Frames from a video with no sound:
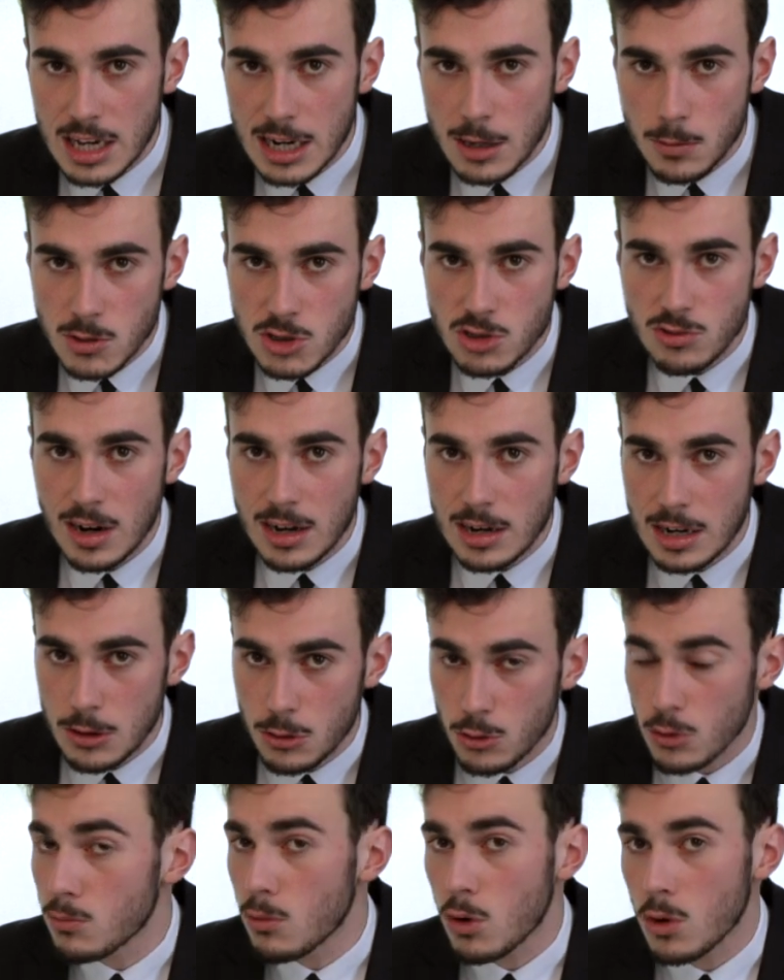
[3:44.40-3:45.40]
Zealand was
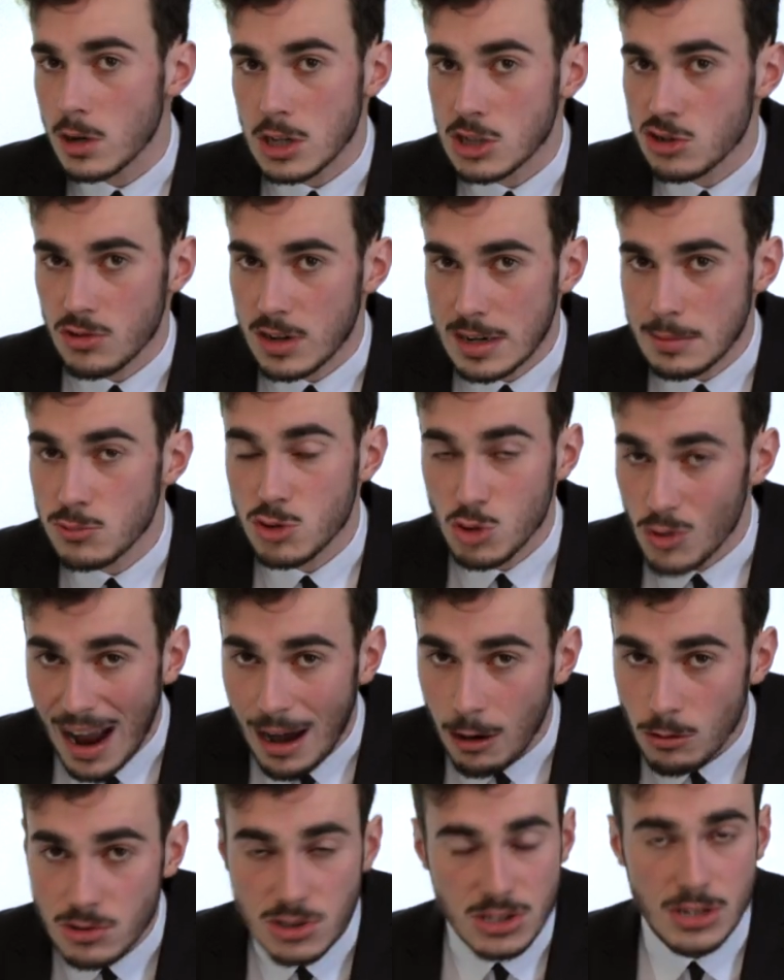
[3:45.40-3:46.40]
struggling through more extreme
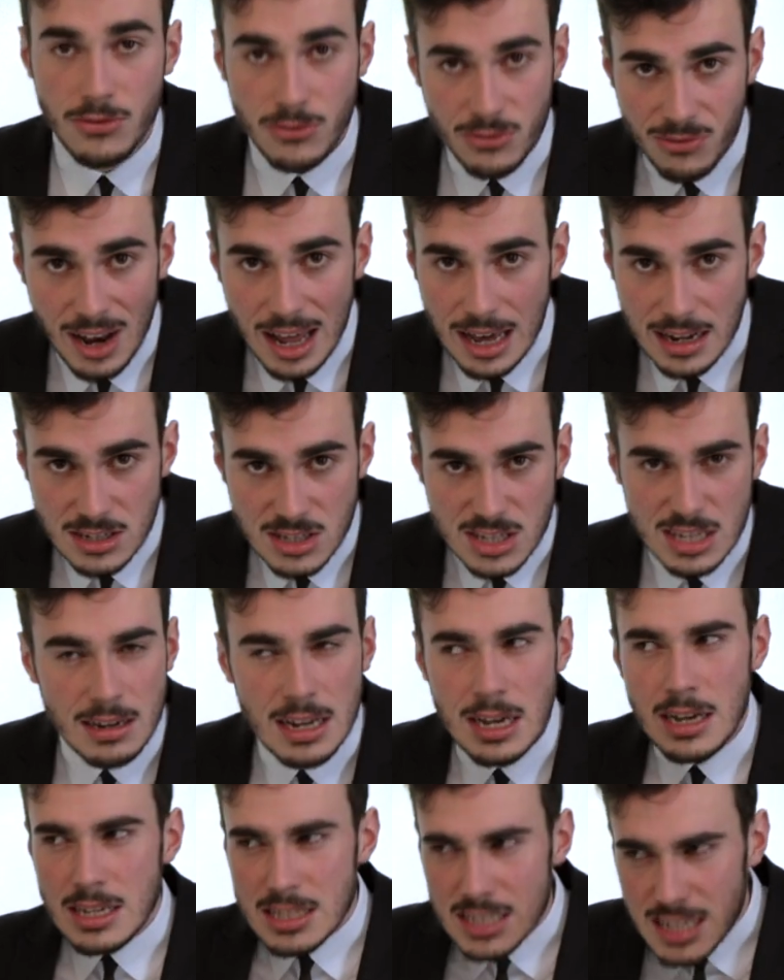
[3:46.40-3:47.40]
droughts and floods that